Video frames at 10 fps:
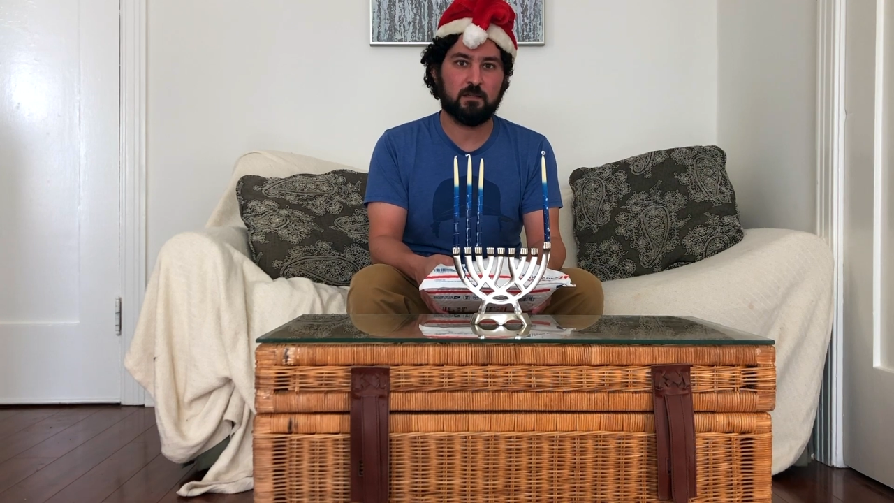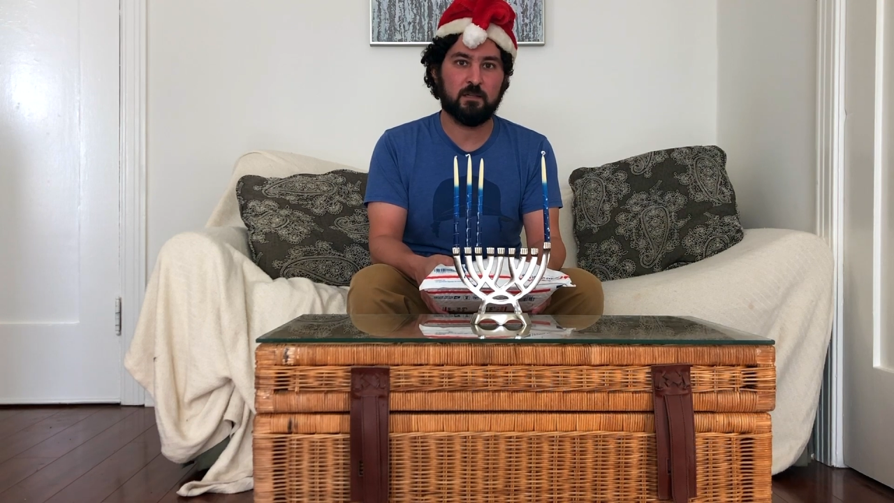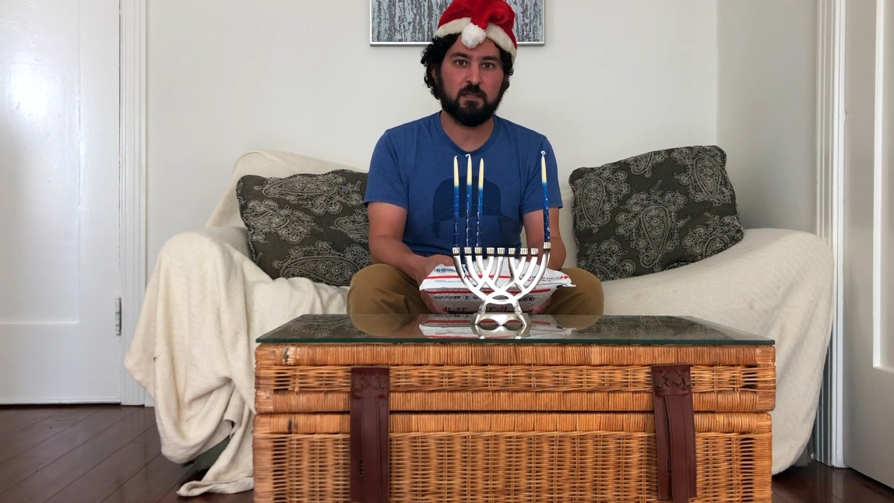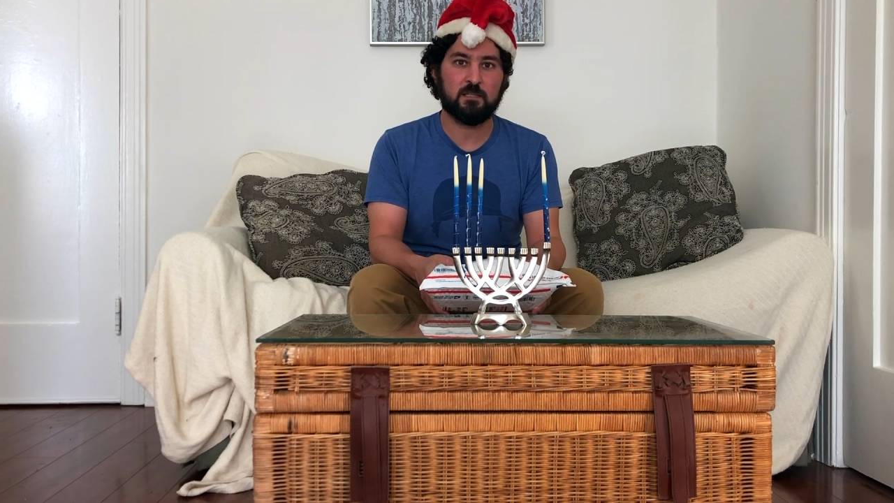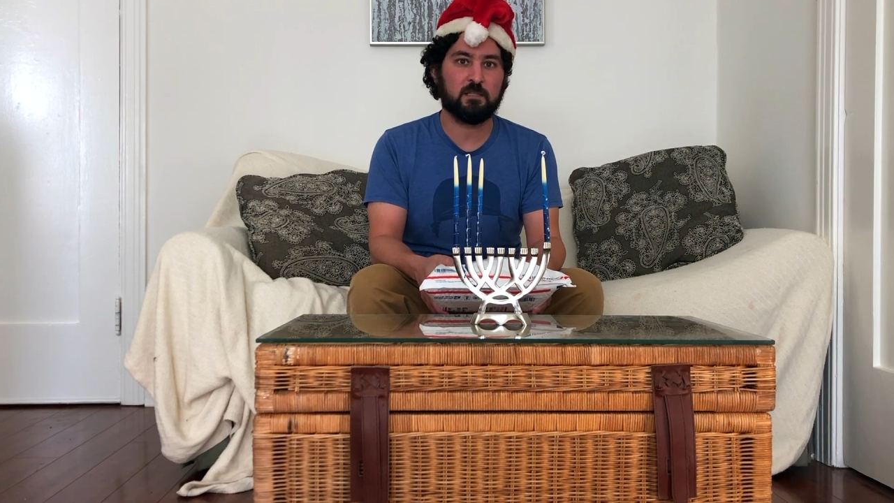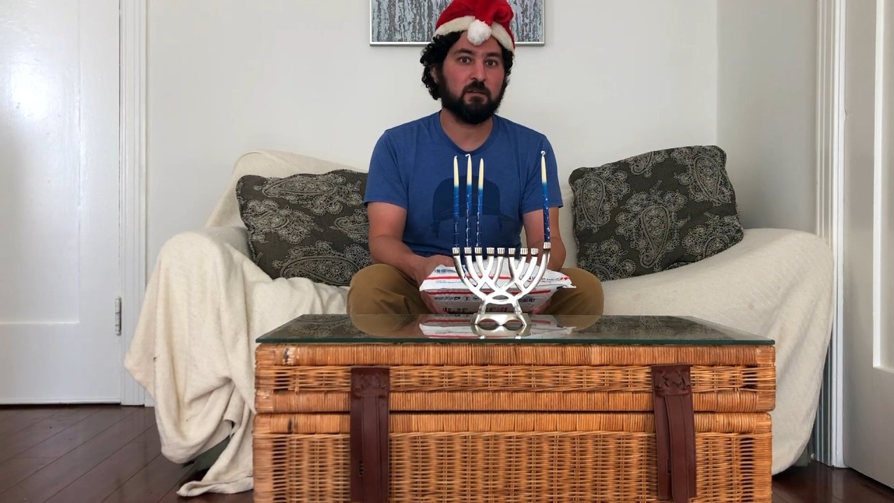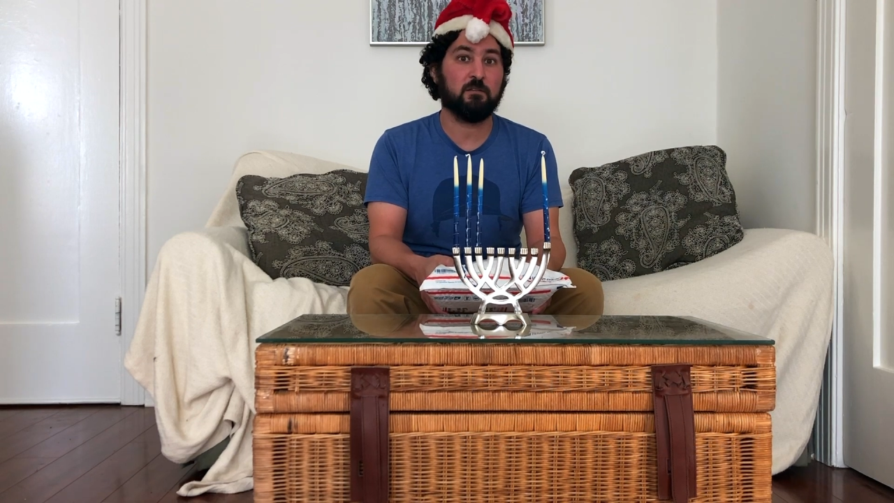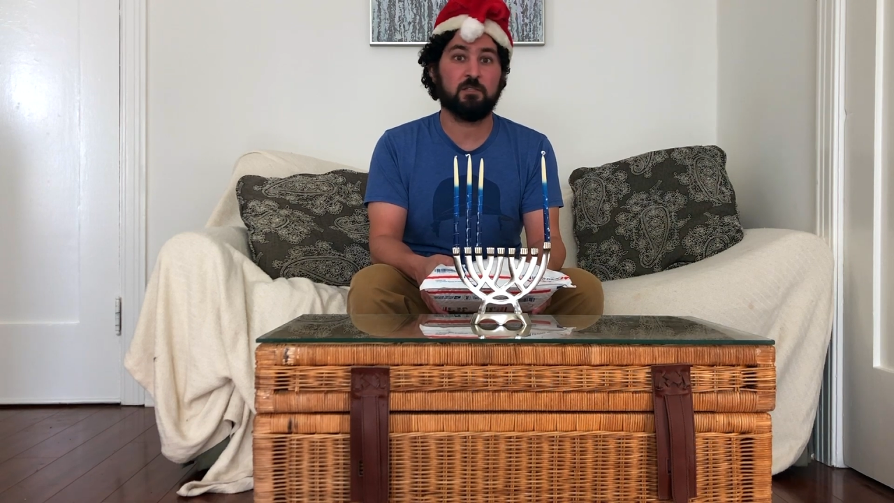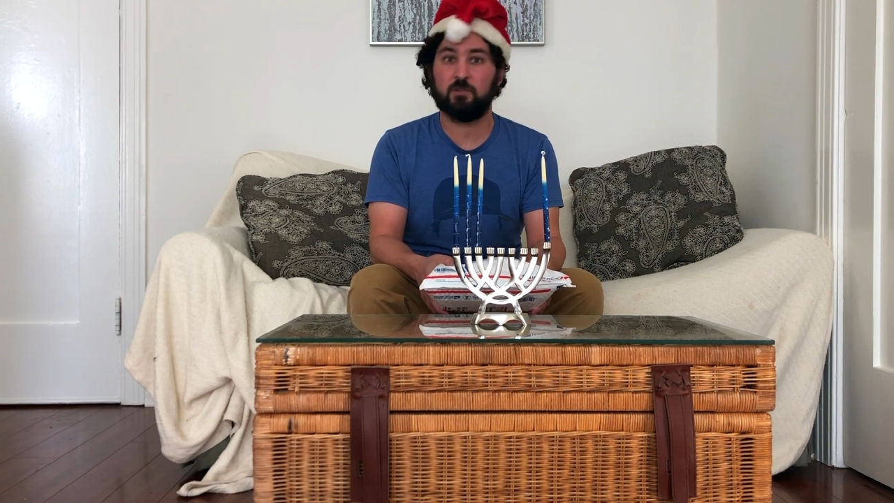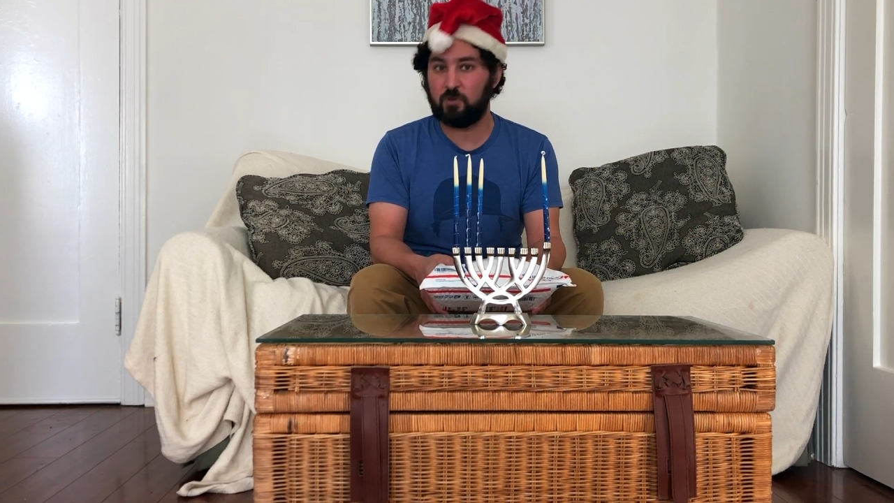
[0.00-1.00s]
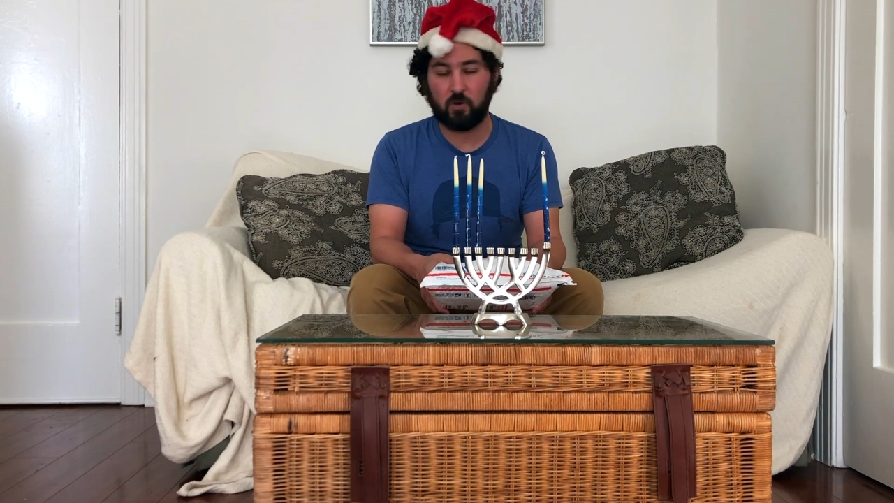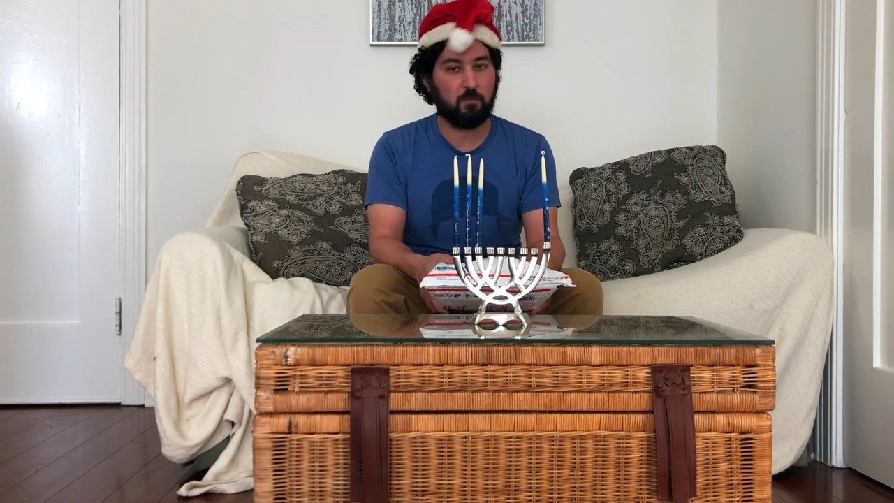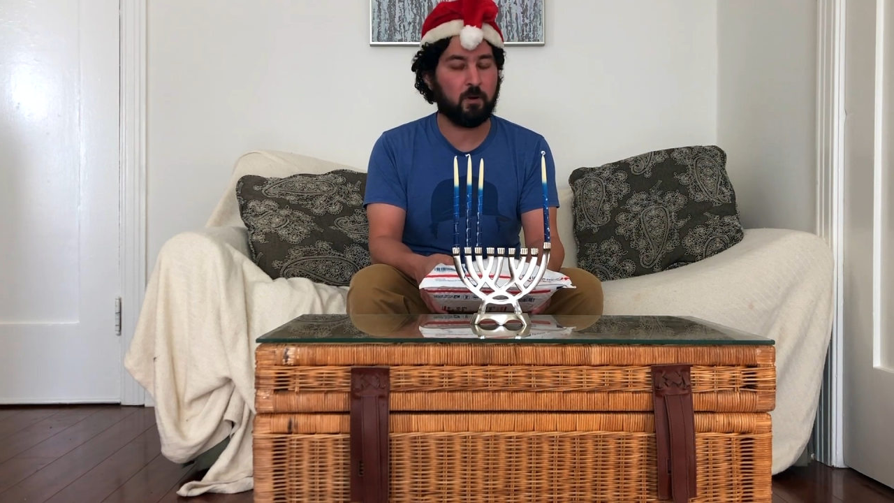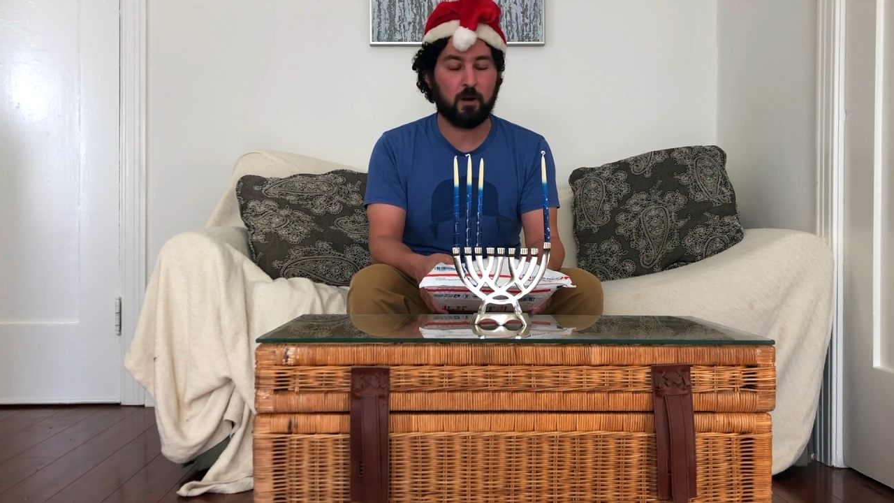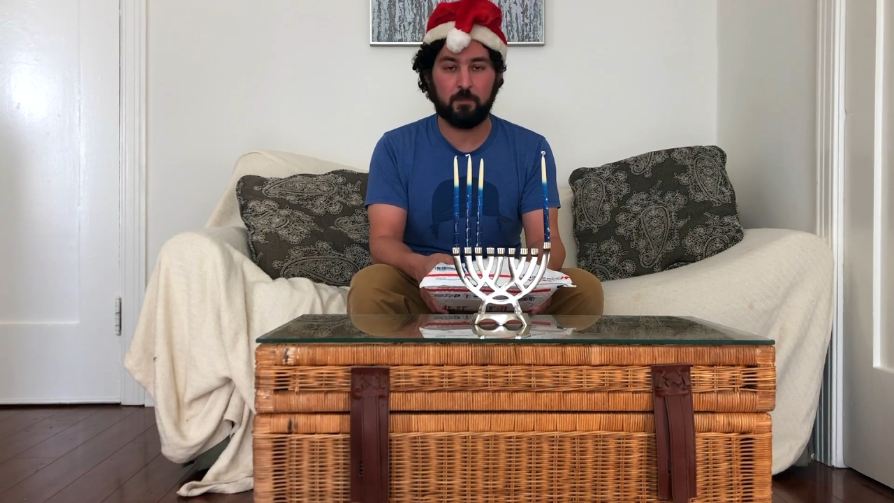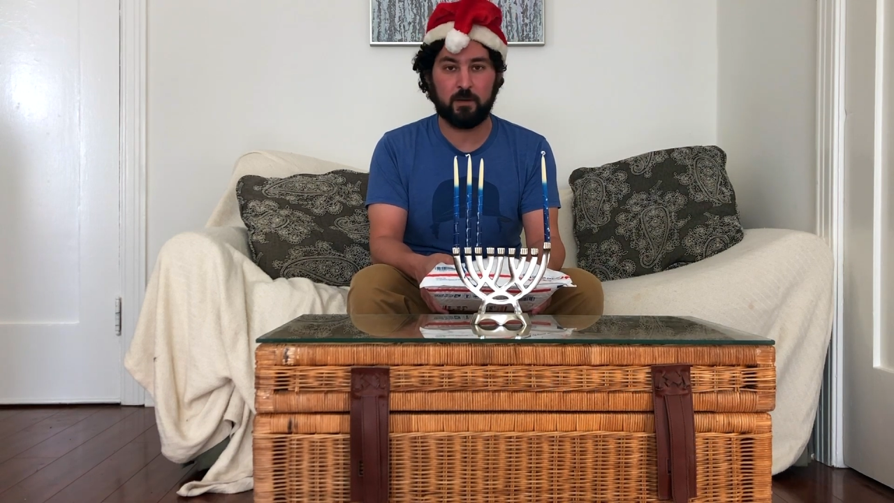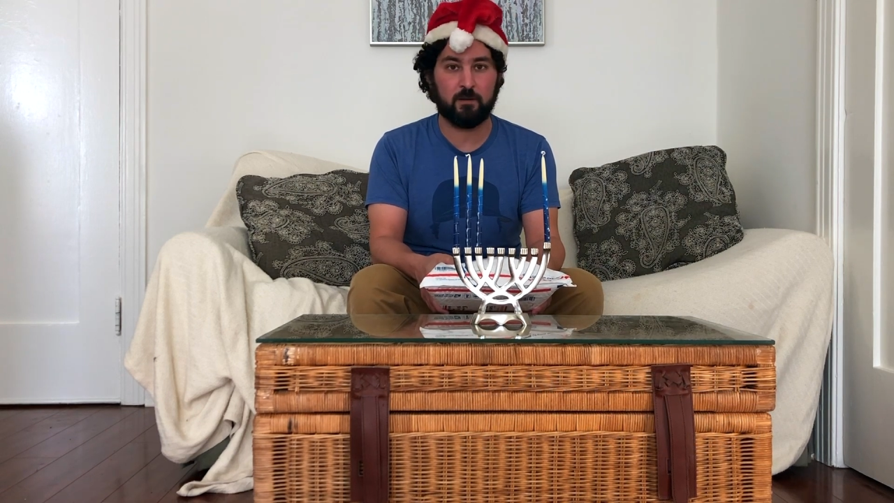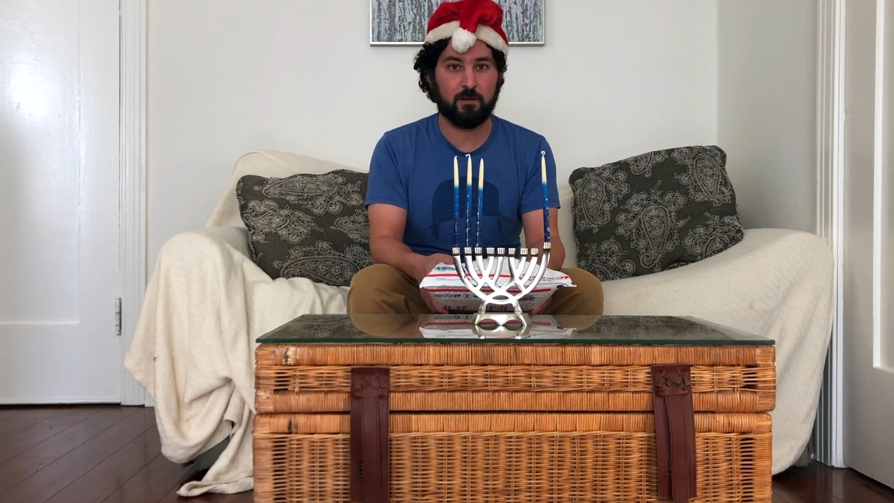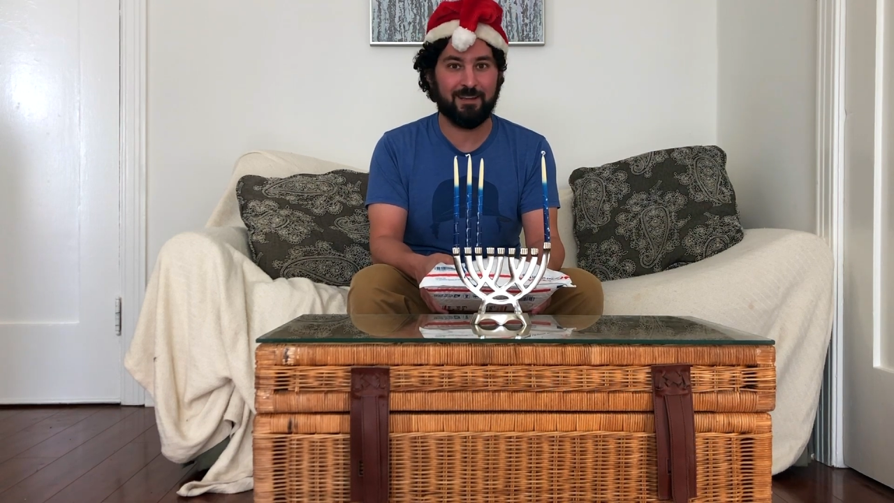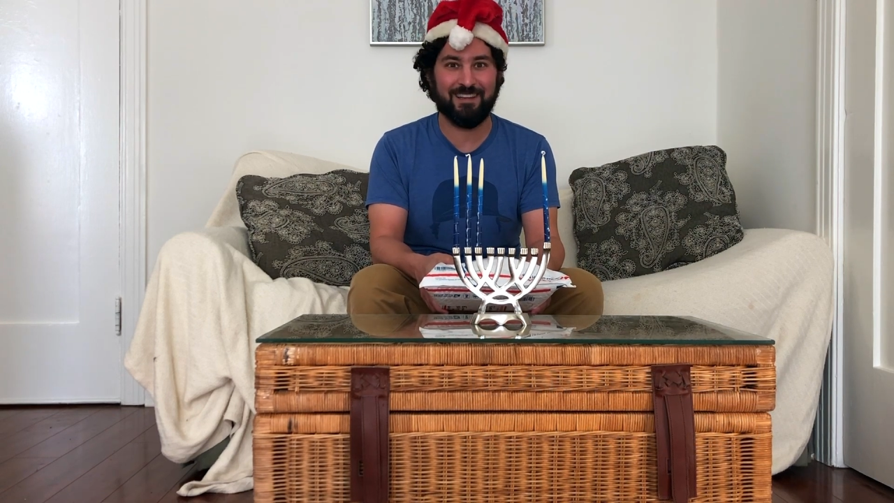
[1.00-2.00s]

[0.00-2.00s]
in this studio apartment,